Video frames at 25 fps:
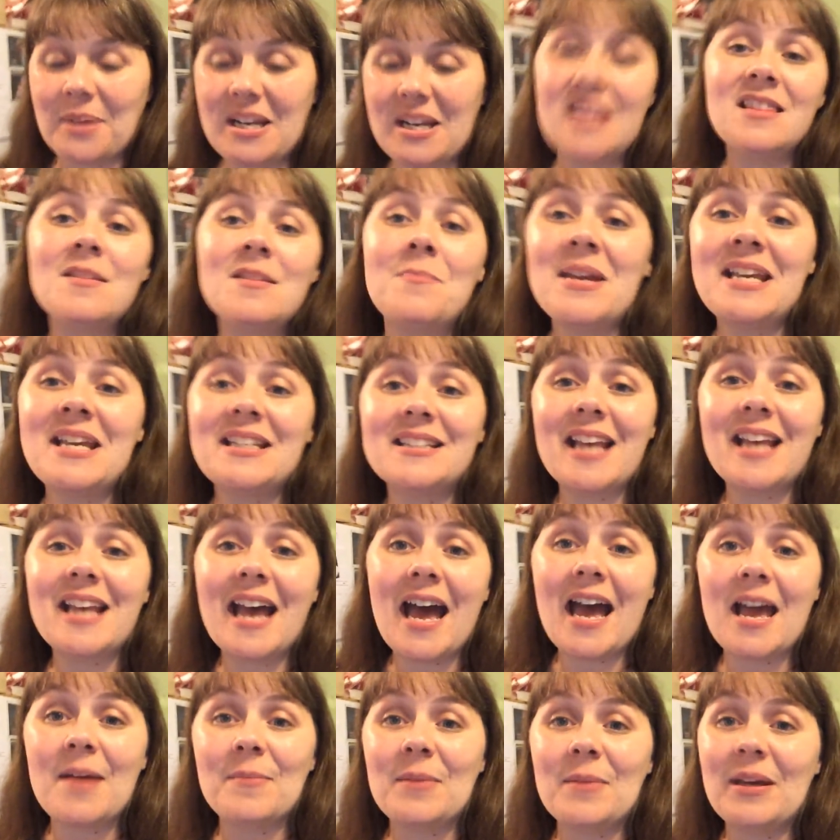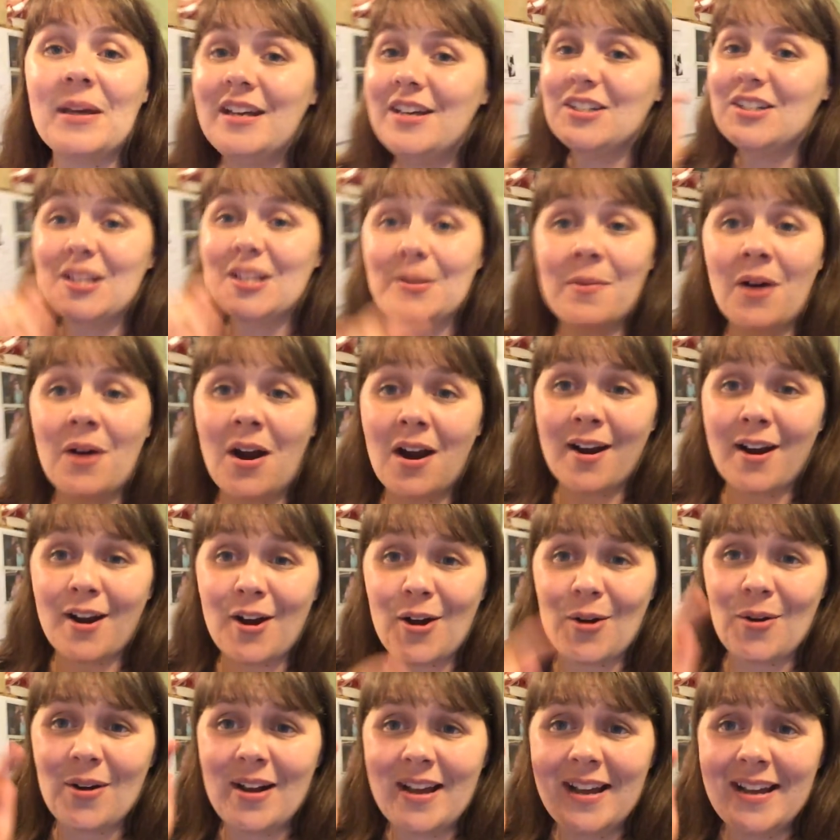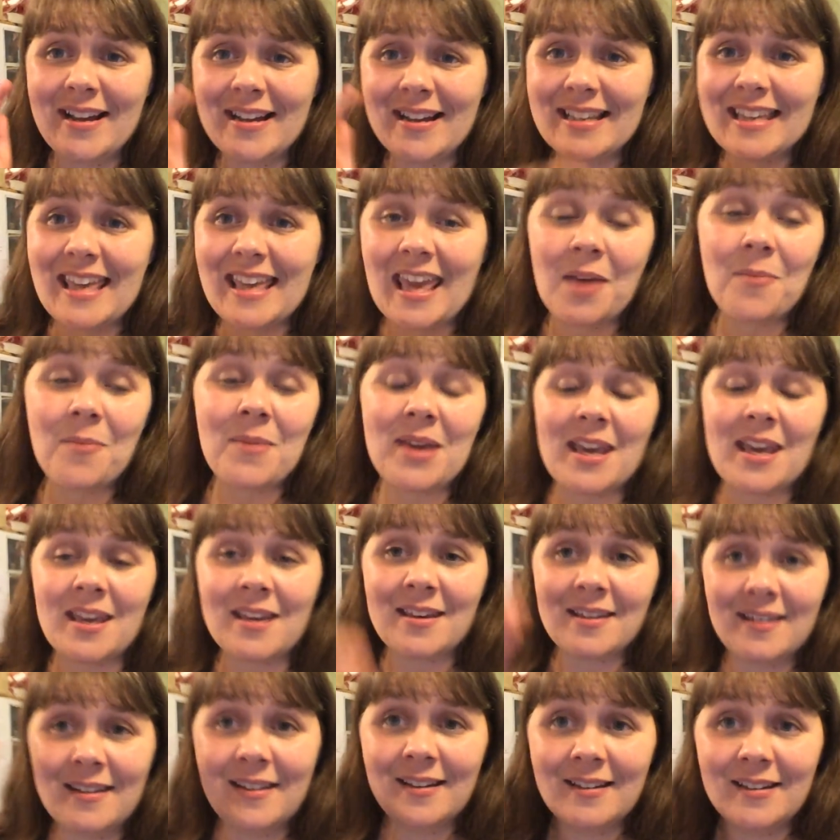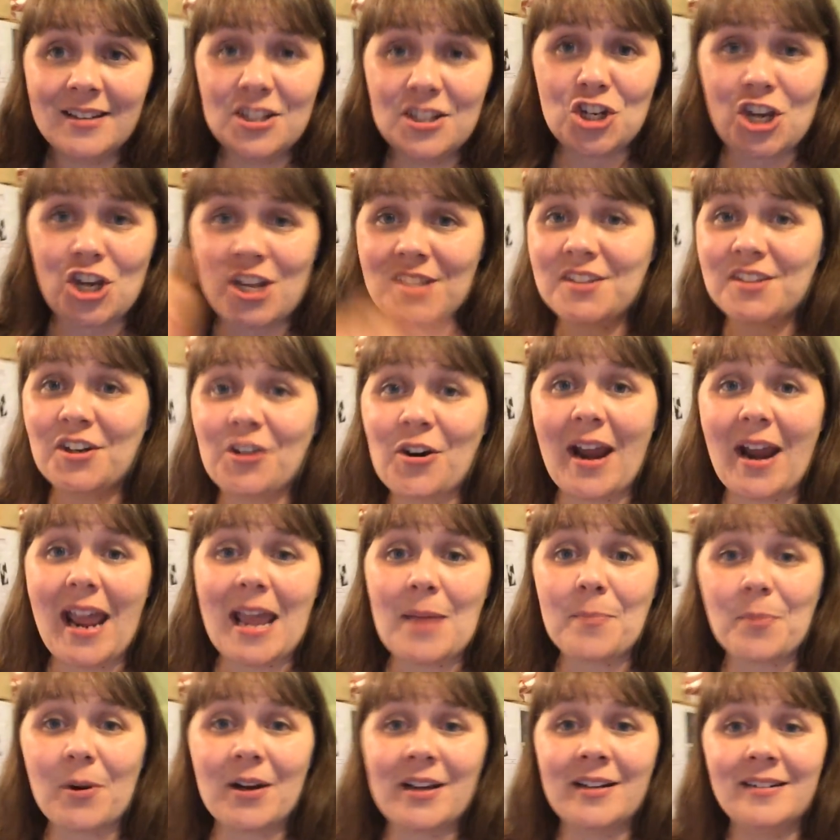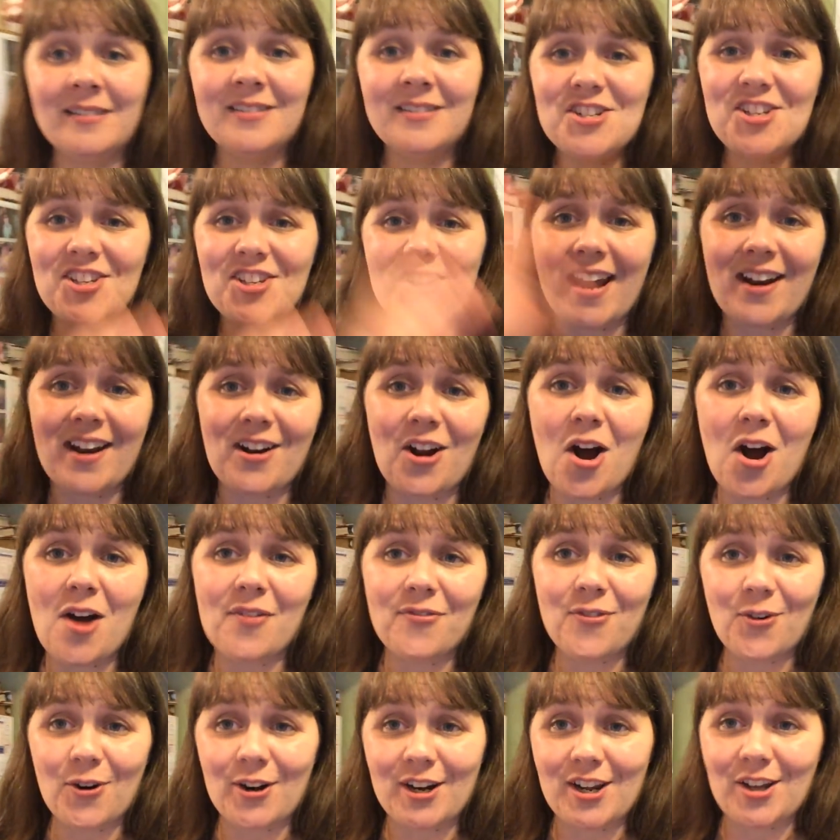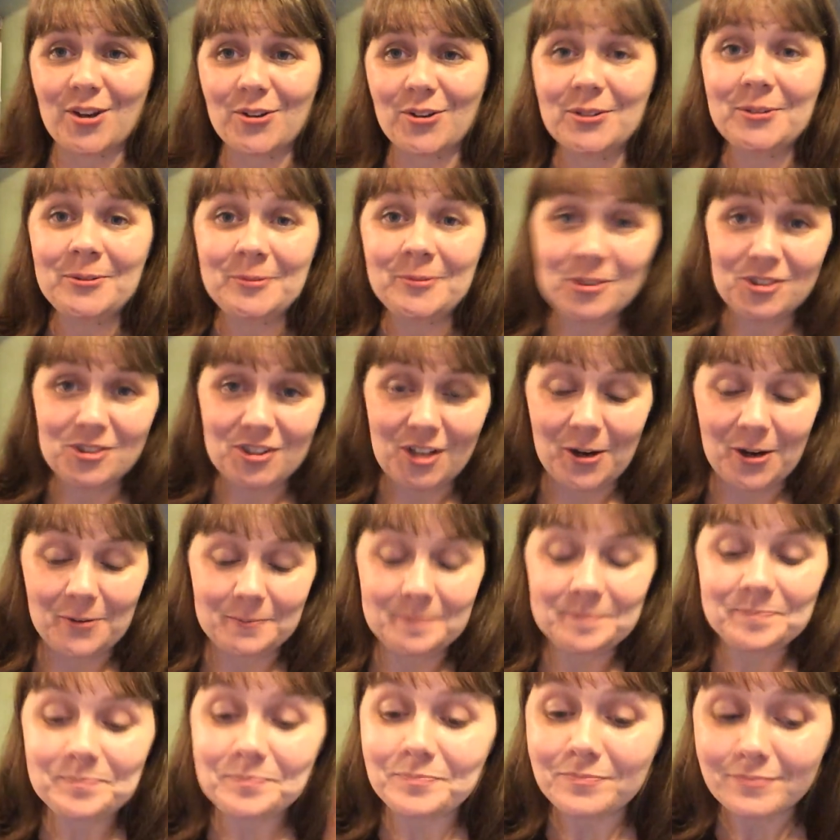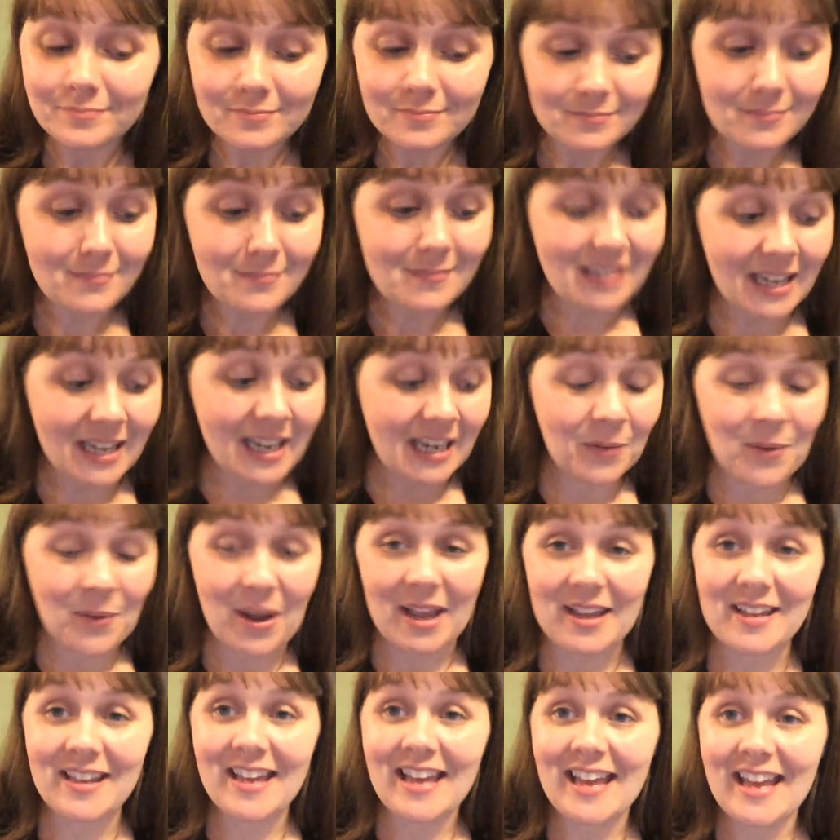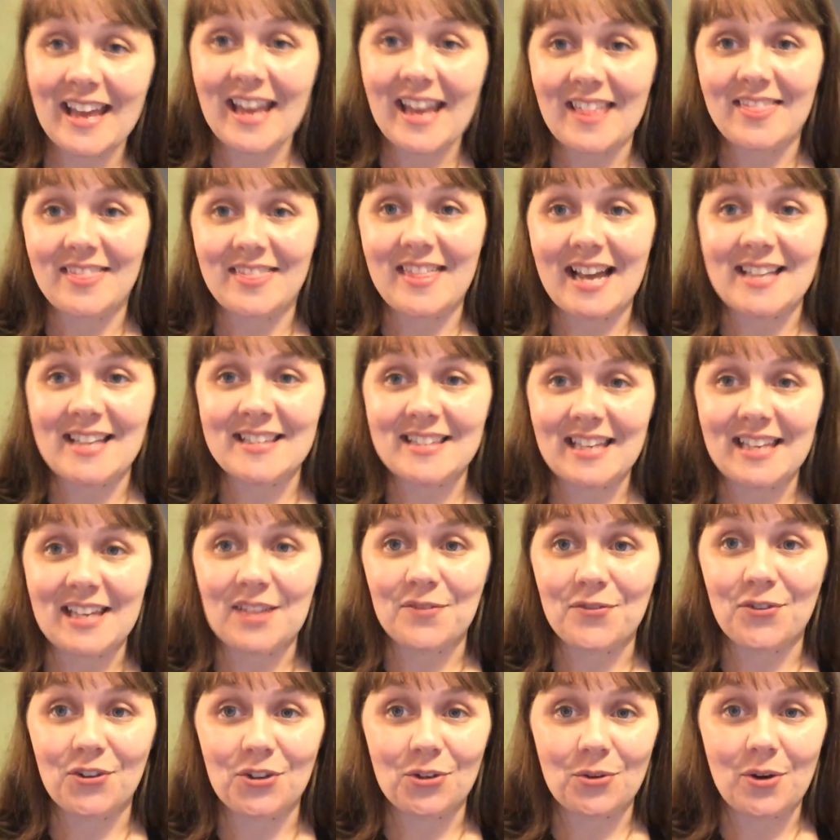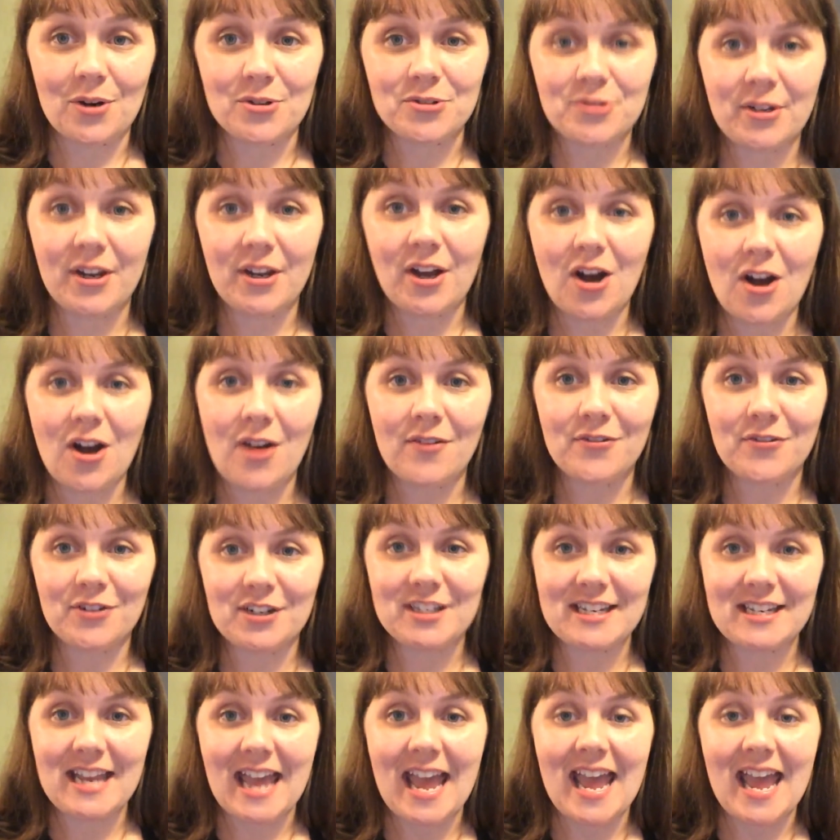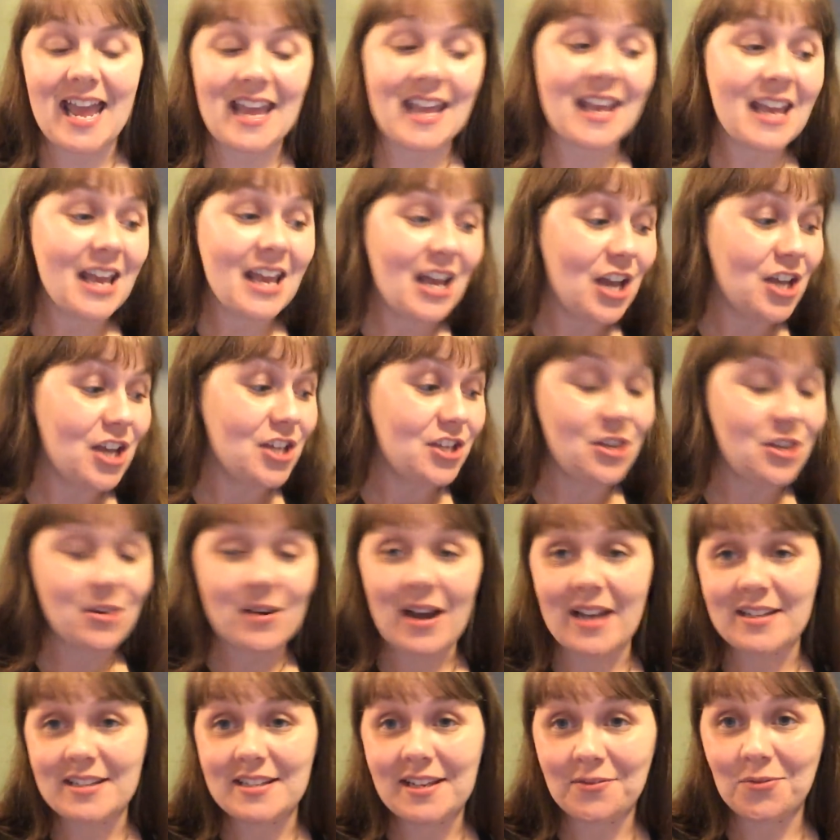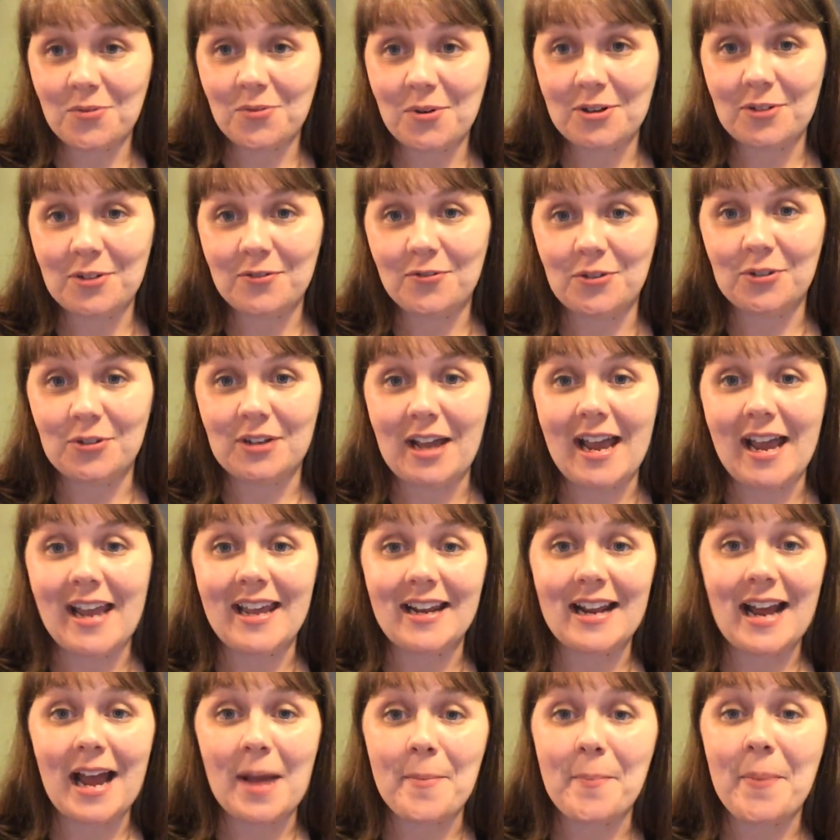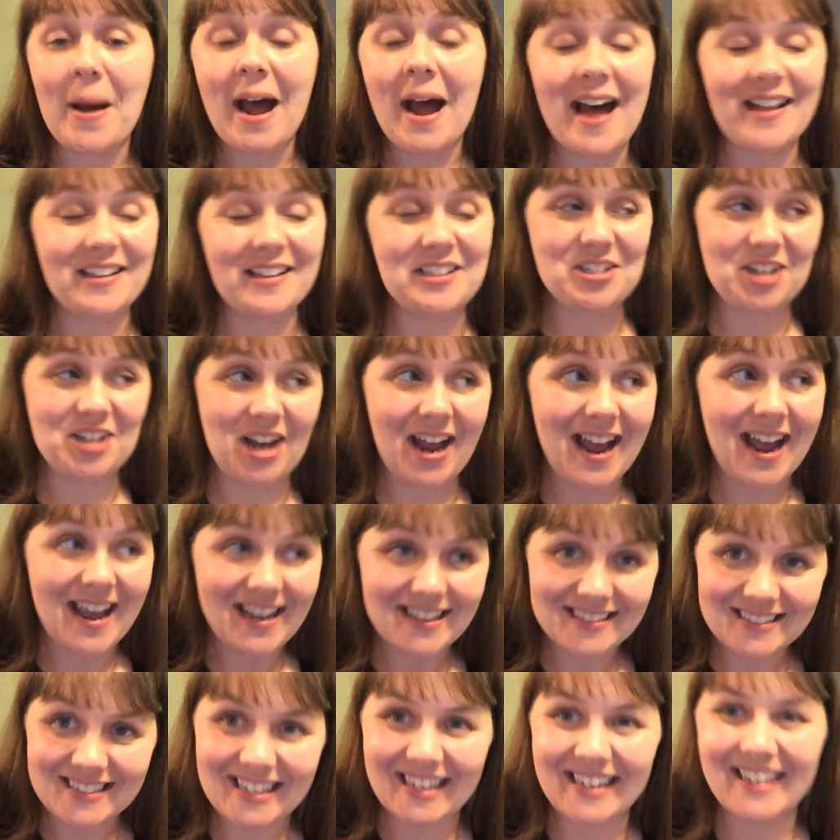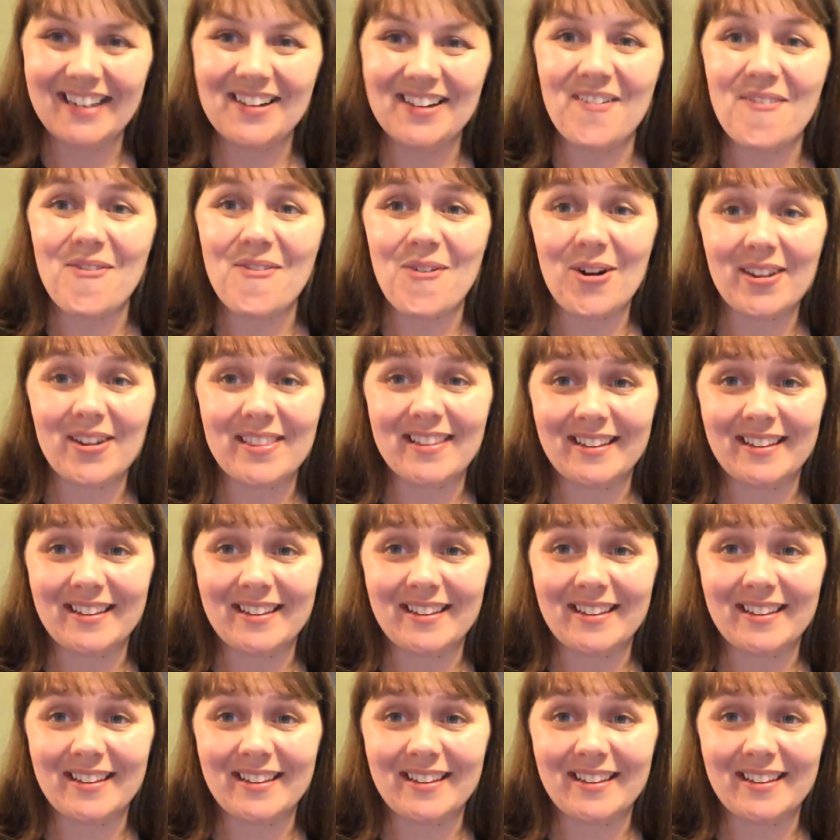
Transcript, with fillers: in the meantime, tomorrow, Kimmy, she's in her apron. She's got it all for you. So anyway, that's it for the grocery haul for today. You guys have a wonderful night. I apologize for the